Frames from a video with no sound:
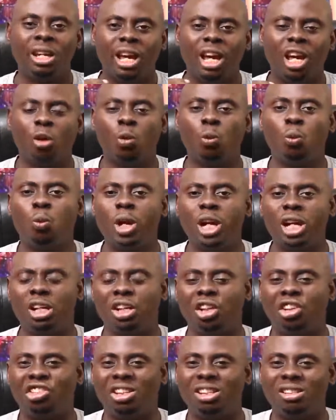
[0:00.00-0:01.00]
A
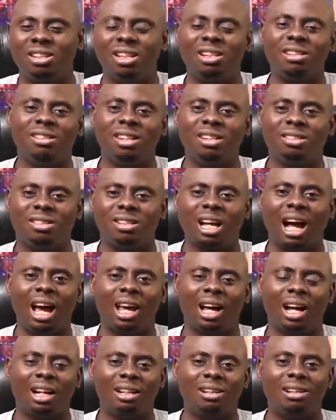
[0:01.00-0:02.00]
wish is a
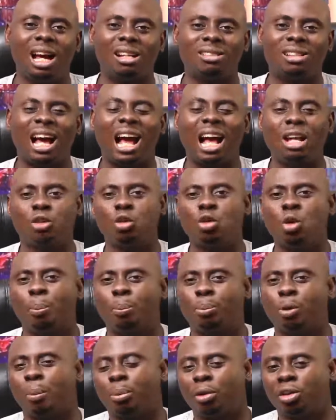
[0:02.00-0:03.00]
desire that has no
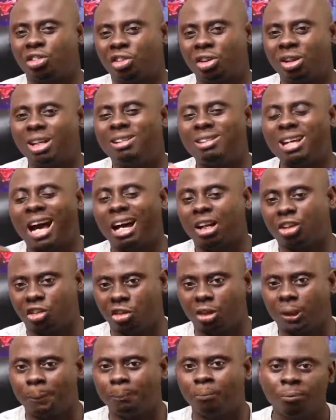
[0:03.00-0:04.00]
proportionate
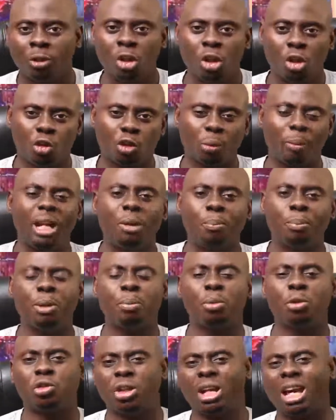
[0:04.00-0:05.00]
action. So many
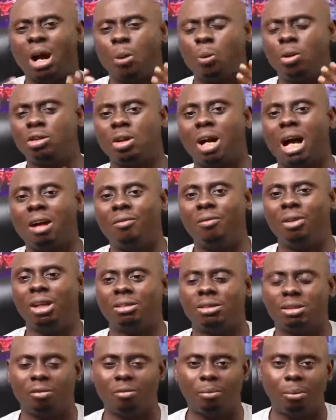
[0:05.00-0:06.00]
people say, I want to have
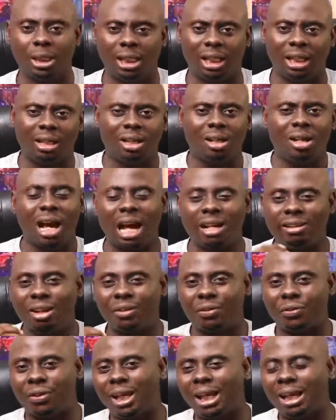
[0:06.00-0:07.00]
lots of money, and they
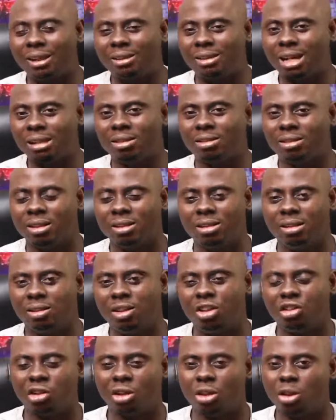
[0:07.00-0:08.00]
think that is a
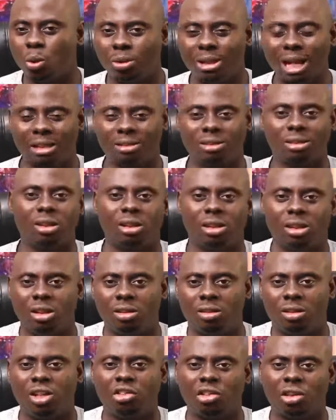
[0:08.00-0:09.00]
decision. No, that's not a
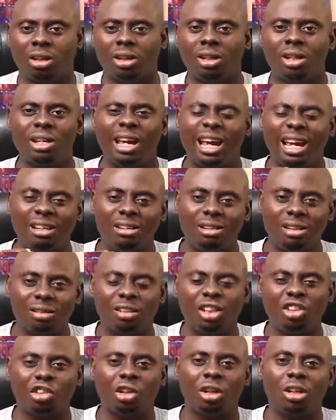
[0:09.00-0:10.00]
decision. A
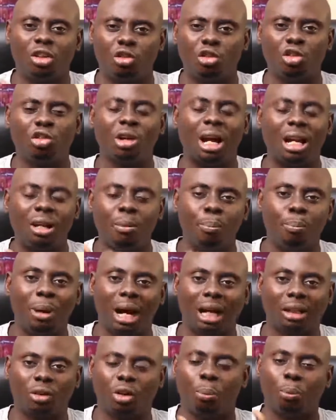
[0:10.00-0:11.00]
decision is usually
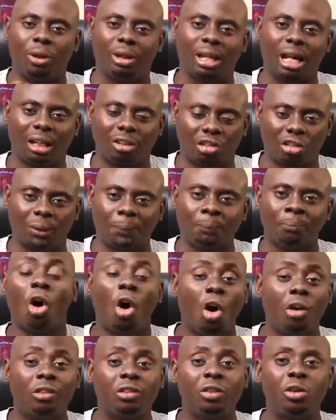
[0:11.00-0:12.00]
backed up with action.
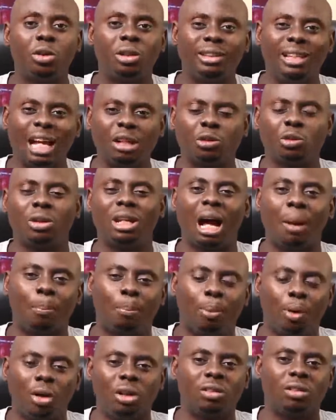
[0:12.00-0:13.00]
Until you get to that
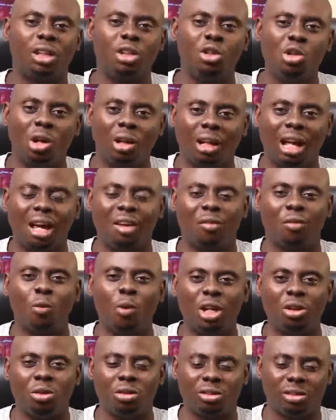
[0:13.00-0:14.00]
point in your life
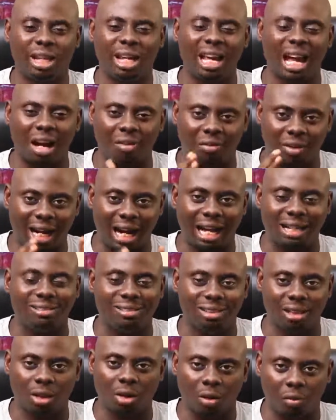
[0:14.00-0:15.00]
where you say, I've had
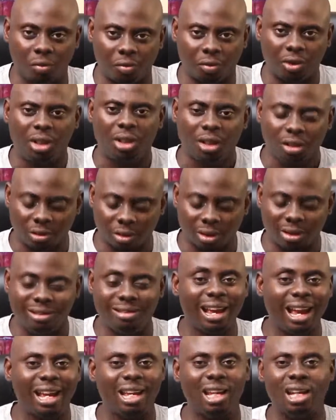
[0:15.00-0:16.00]
enough.
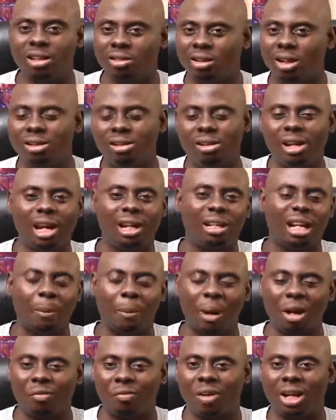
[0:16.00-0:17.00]
Today is the day that
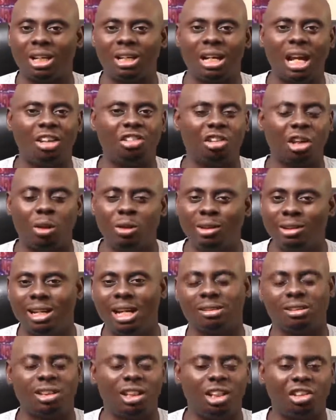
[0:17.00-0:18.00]
my financial
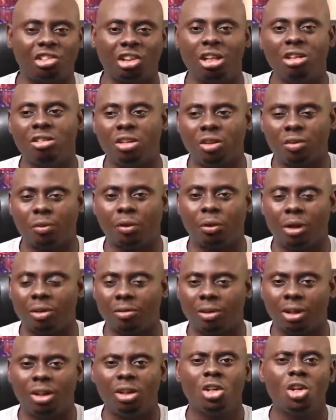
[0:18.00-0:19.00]
destiny changes
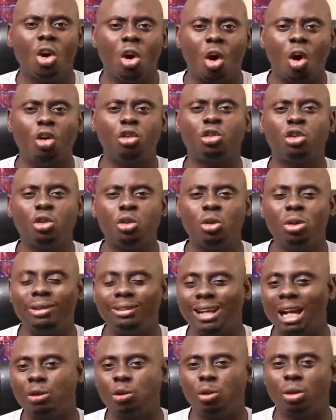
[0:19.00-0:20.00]
forever. Until you
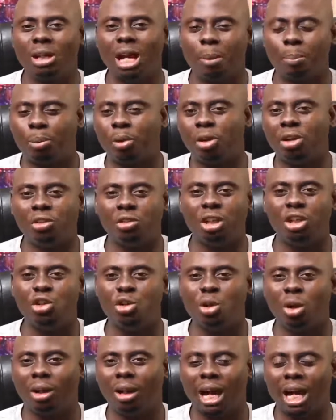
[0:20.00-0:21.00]
get to that point in
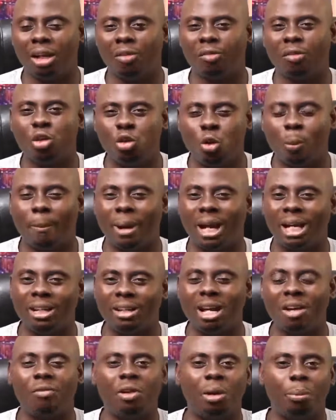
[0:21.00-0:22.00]
your life, you might
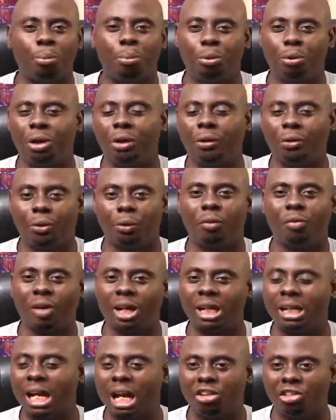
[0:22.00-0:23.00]
never break through
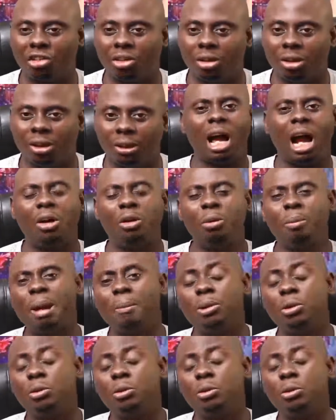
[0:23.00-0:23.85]
financially. I remember